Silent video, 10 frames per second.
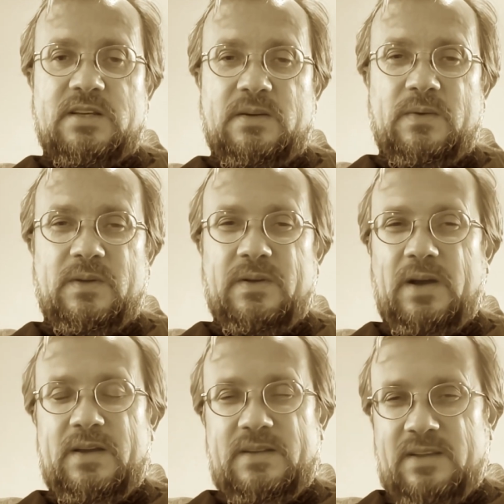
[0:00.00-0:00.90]
uh,
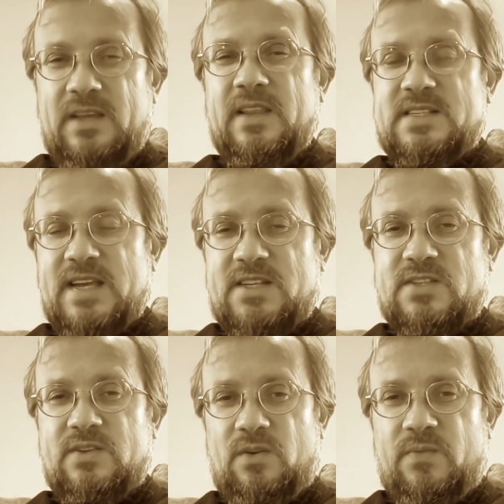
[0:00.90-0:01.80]
in, in the
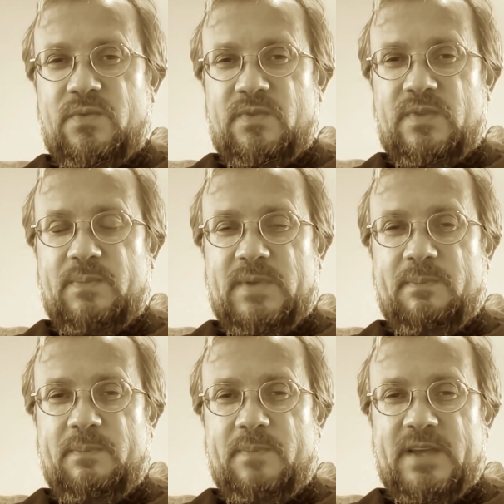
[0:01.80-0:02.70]
sense of the, the,
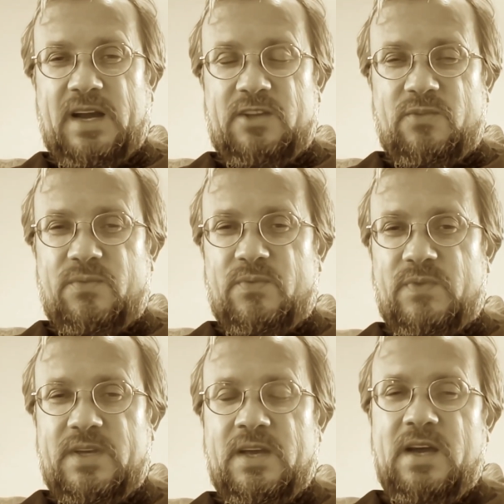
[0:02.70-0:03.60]
the kind of
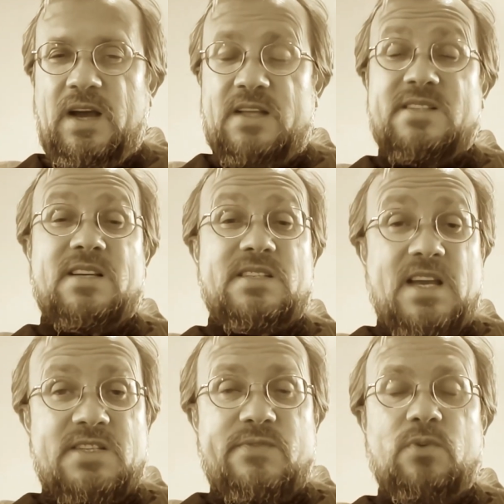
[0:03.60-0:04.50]
the
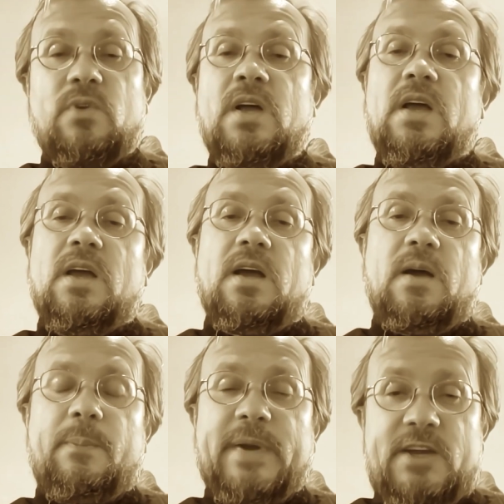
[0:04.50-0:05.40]
unsuccessful
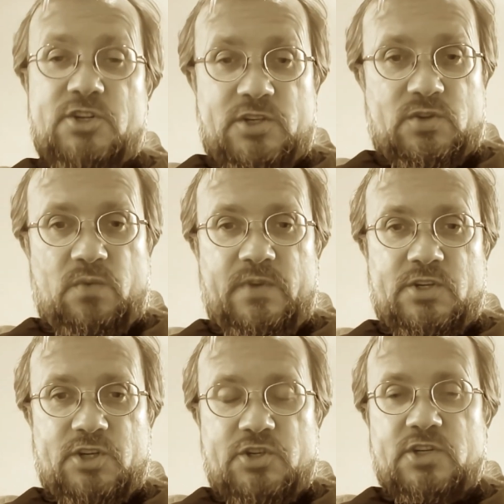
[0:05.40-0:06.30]
uh, pages of the
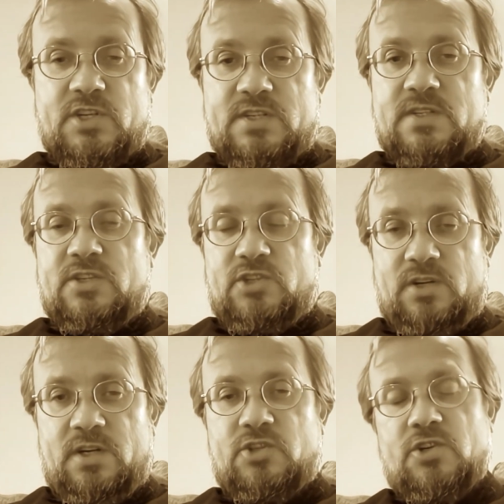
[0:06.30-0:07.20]
churches
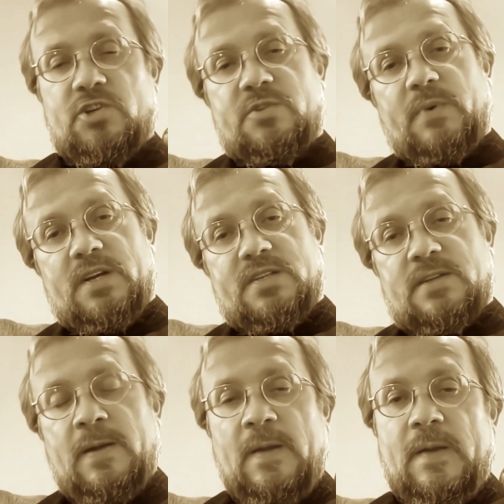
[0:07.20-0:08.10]
uh, churches past,
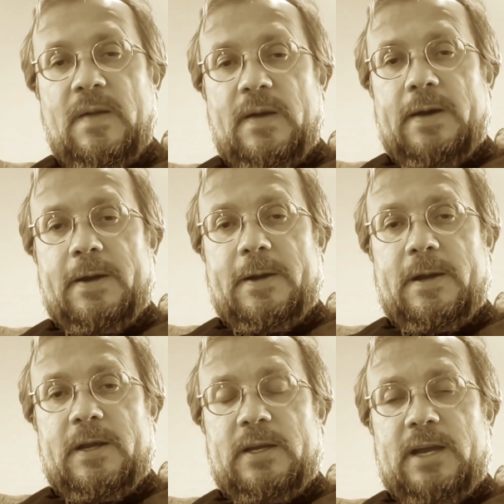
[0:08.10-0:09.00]
uh,
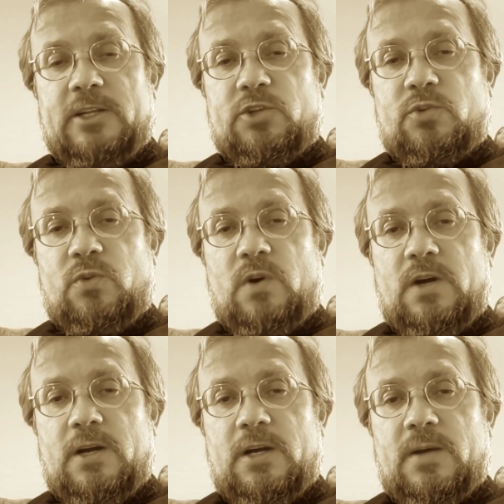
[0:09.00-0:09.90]
and to
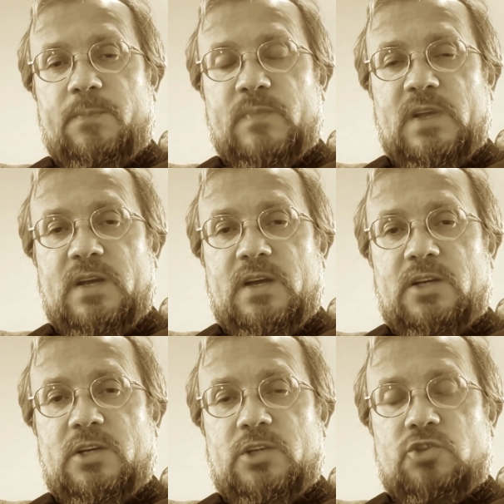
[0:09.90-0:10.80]
um,
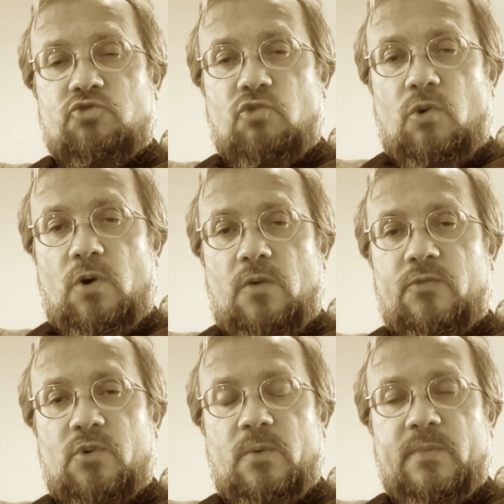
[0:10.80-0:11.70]
draw
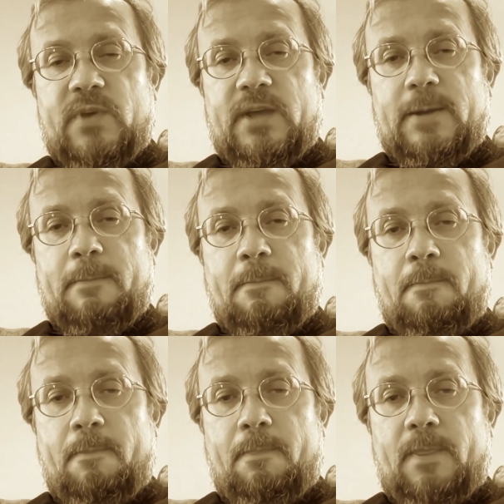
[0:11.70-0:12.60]
from the
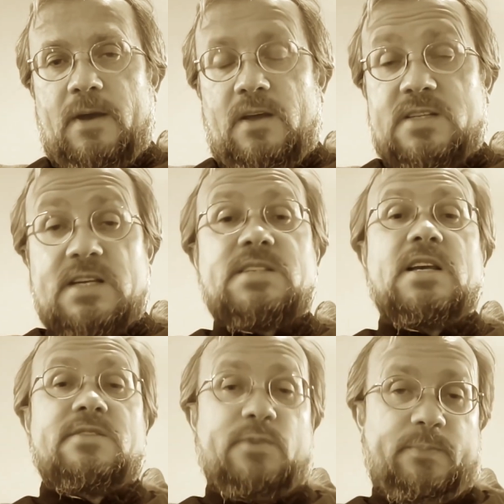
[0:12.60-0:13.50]

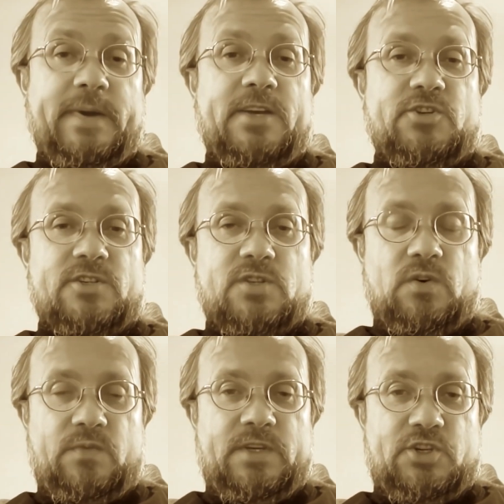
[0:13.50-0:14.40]
successful pages
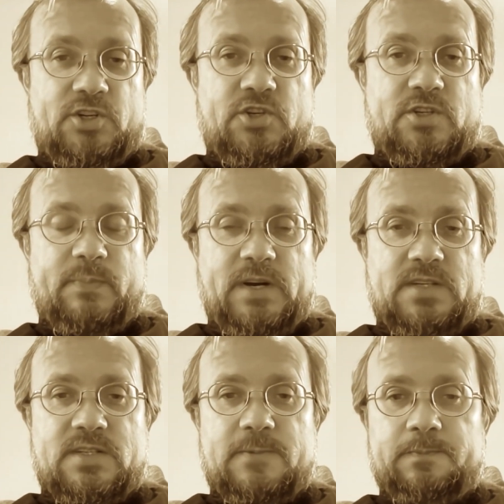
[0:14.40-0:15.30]
of the churches
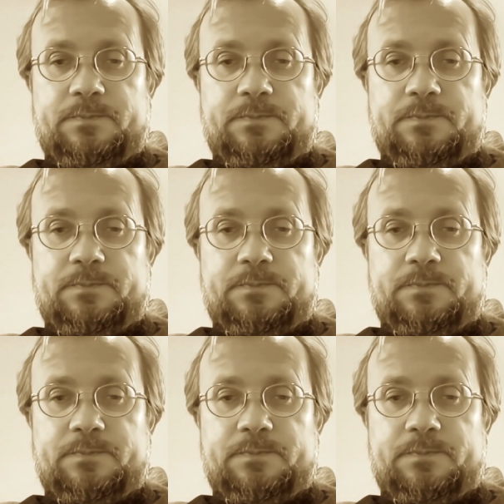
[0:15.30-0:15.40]
past.